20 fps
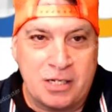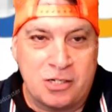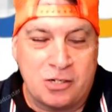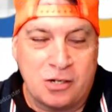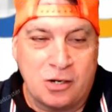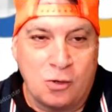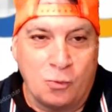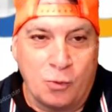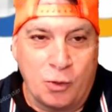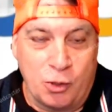
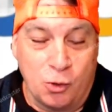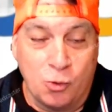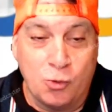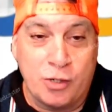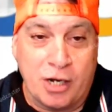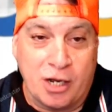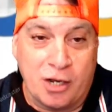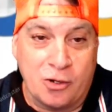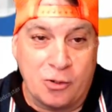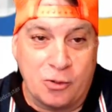is we
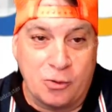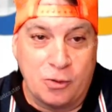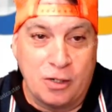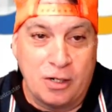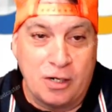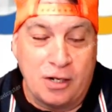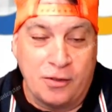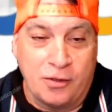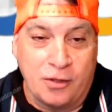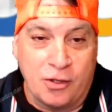all know
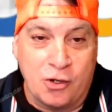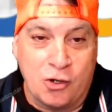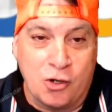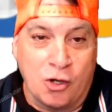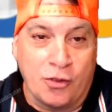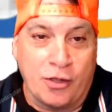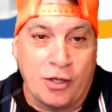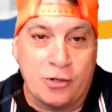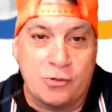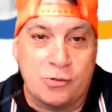that you've
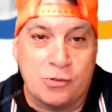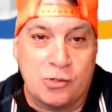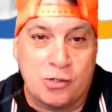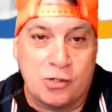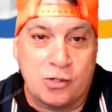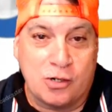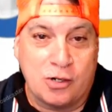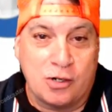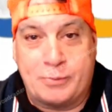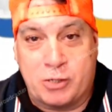got
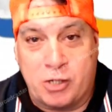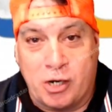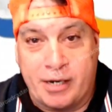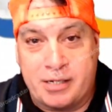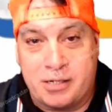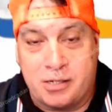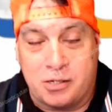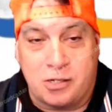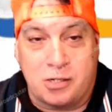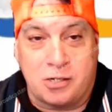those
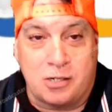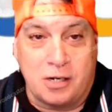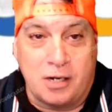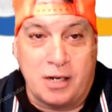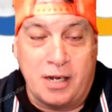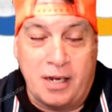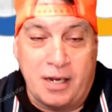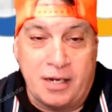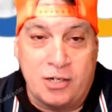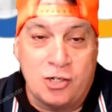websites
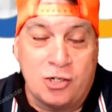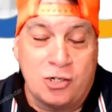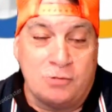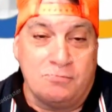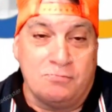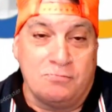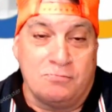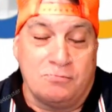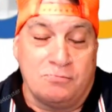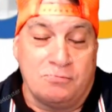in
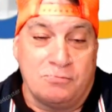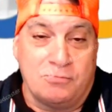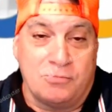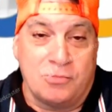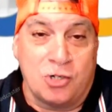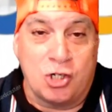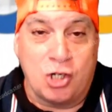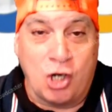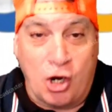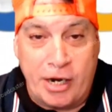
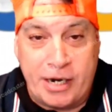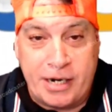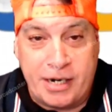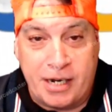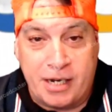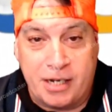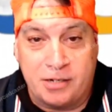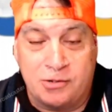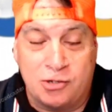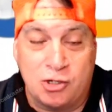
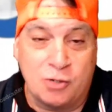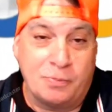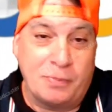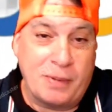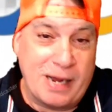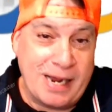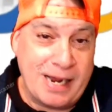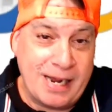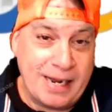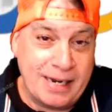China,
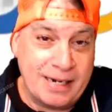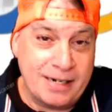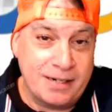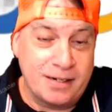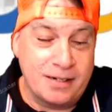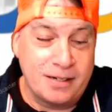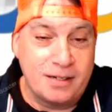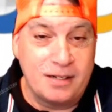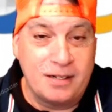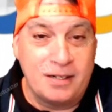
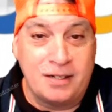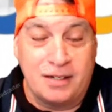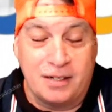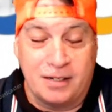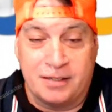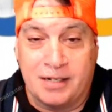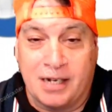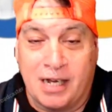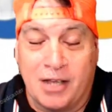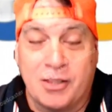Japan,
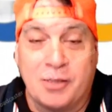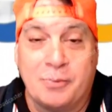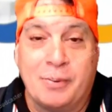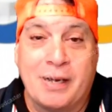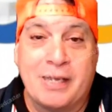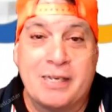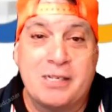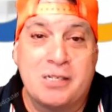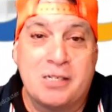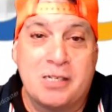and other
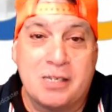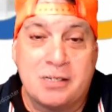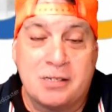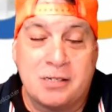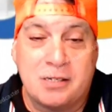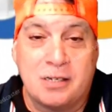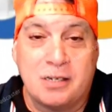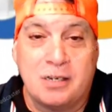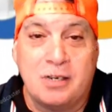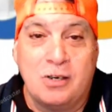
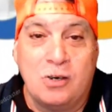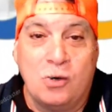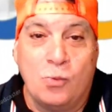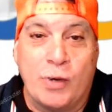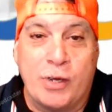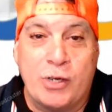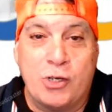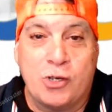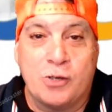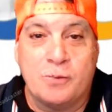places
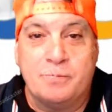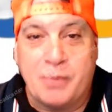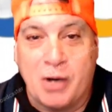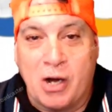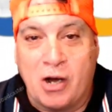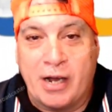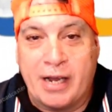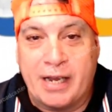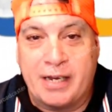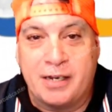where you can
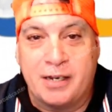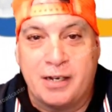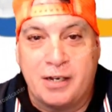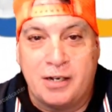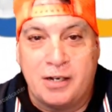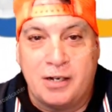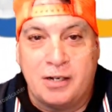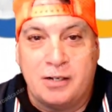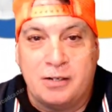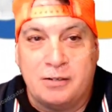buy
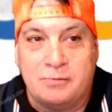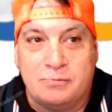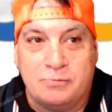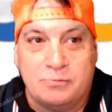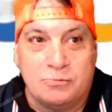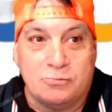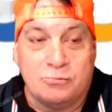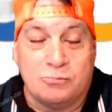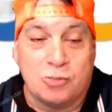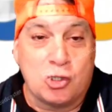
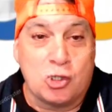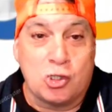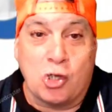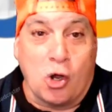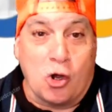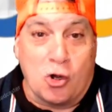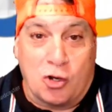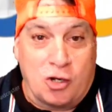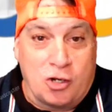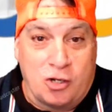
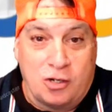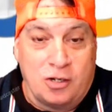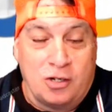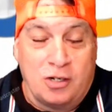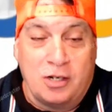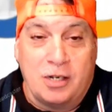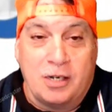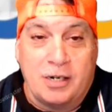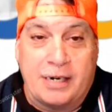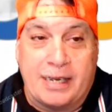stock.
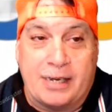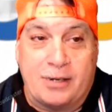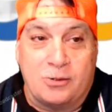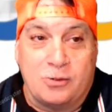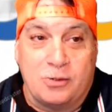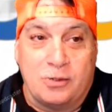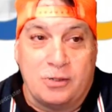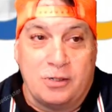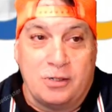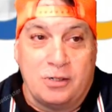
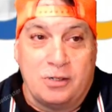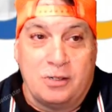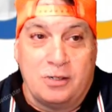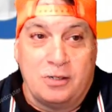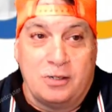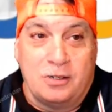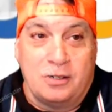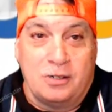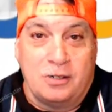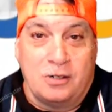Now,
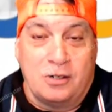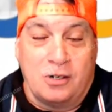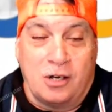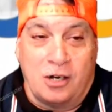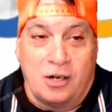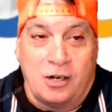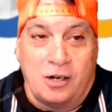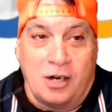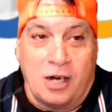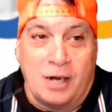
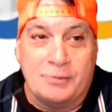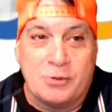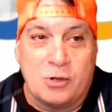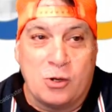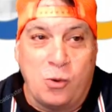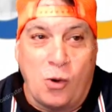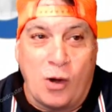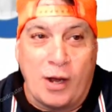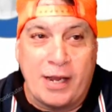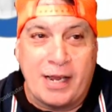
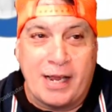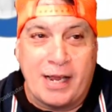I've